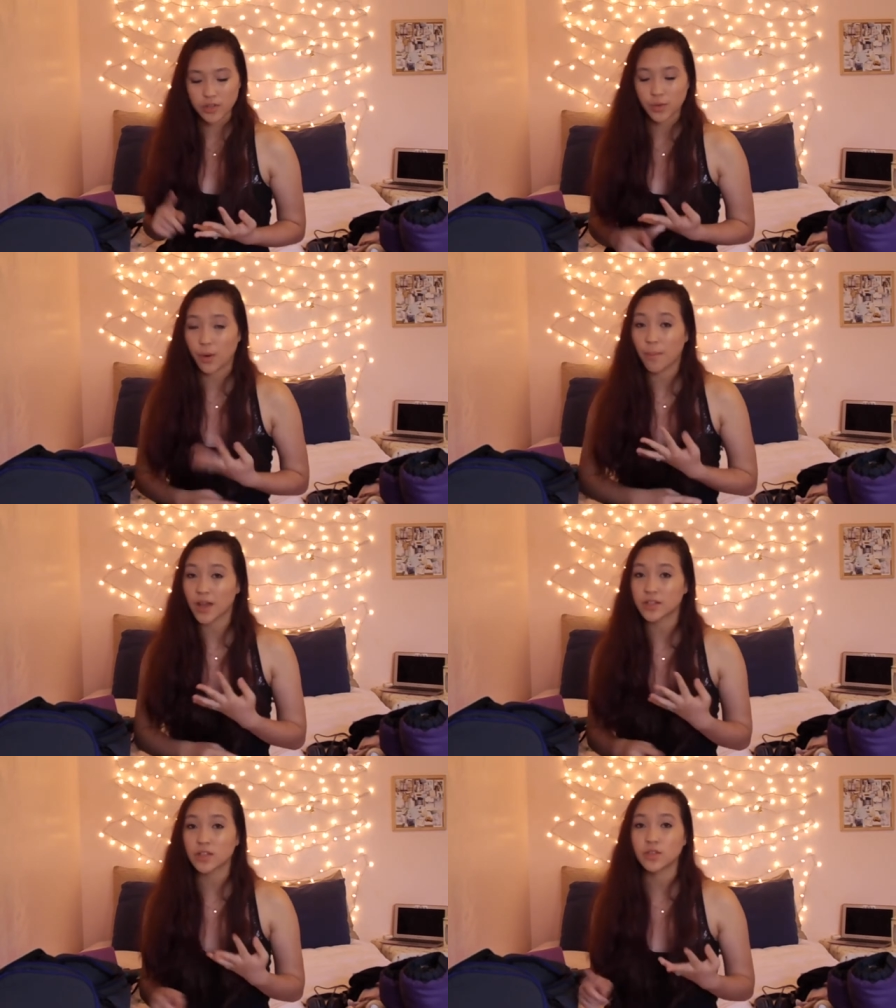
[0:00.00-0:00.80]
sore
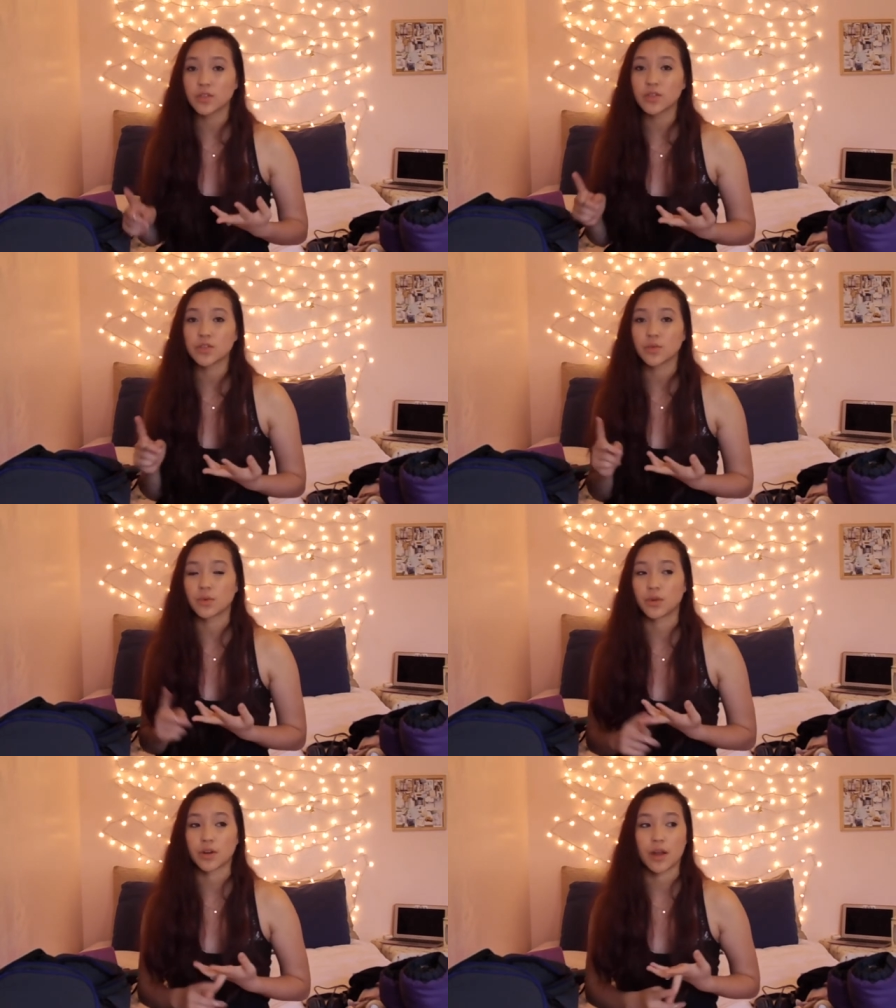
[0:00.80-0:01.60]
muscles
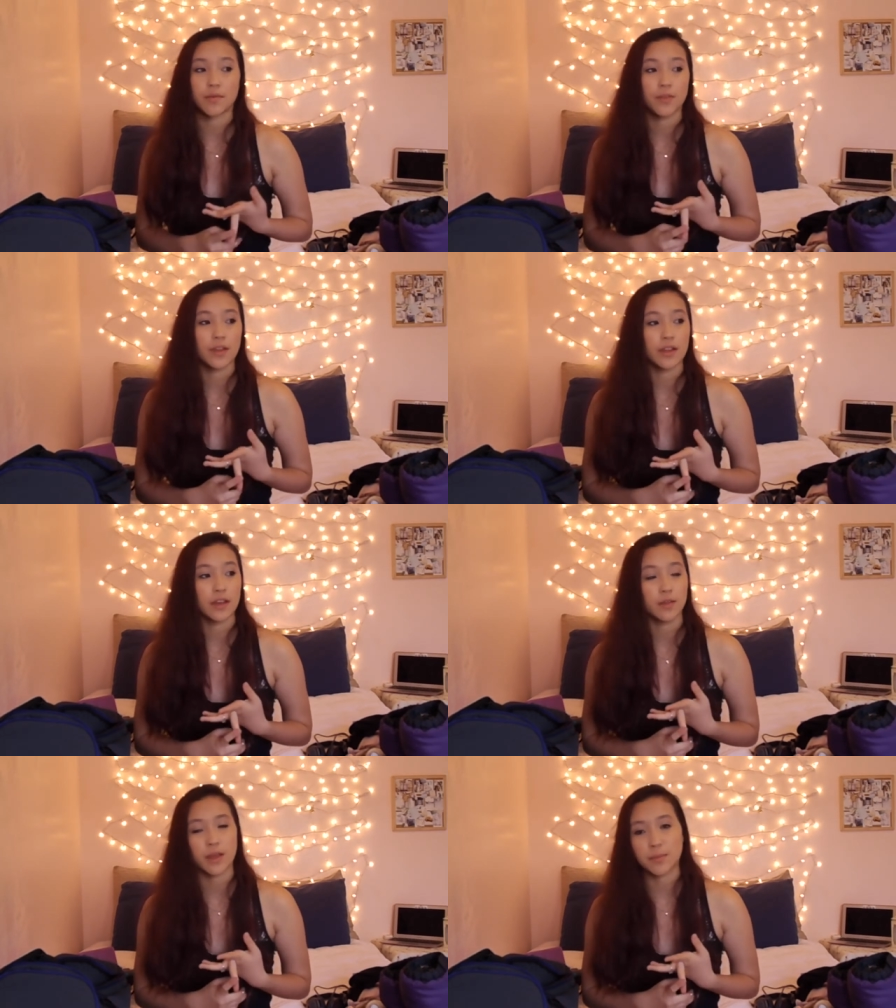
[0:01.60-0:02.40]
or I'm
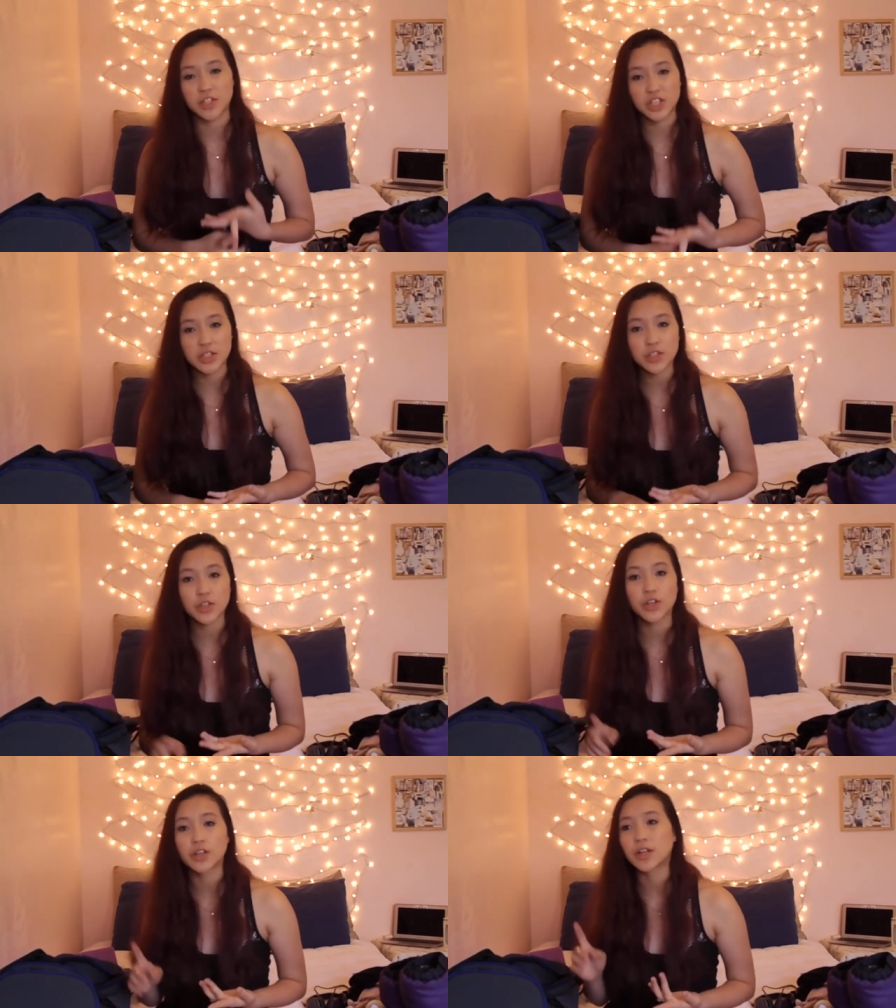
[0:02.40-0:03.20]
feeling like my shins
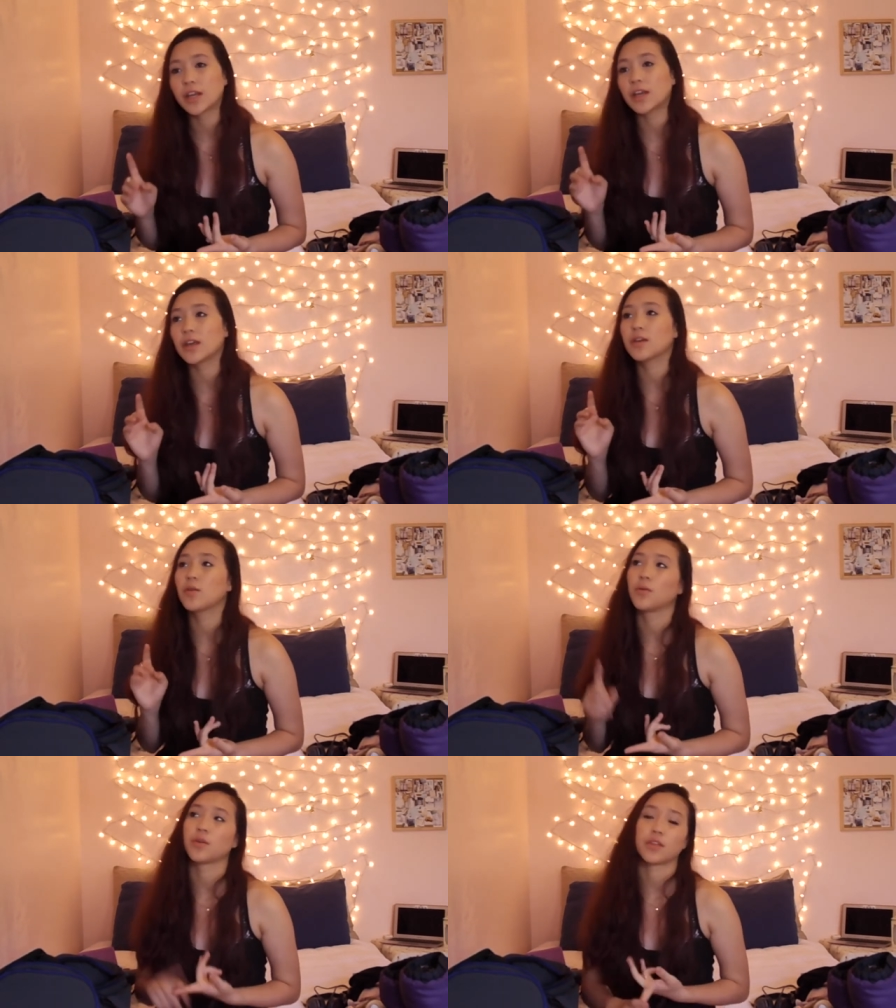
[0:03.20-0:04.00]
are hurting
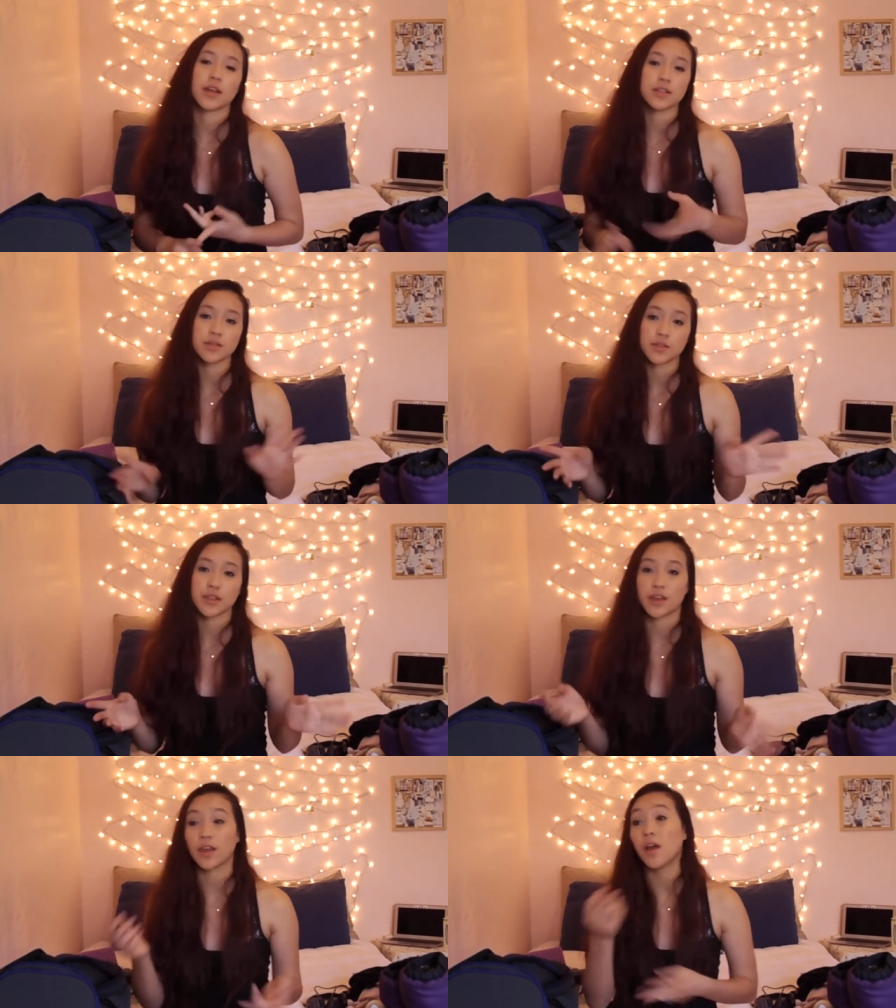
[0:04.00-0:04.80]
or that sort of
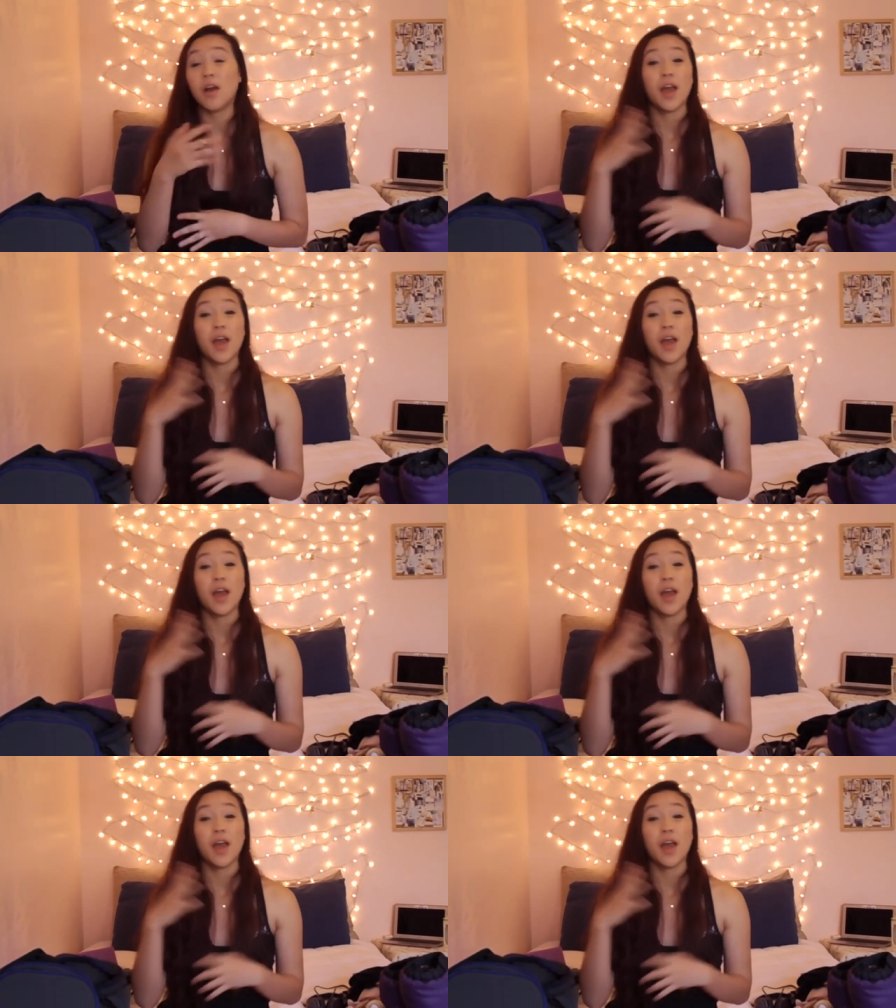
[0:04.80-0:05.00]
thing.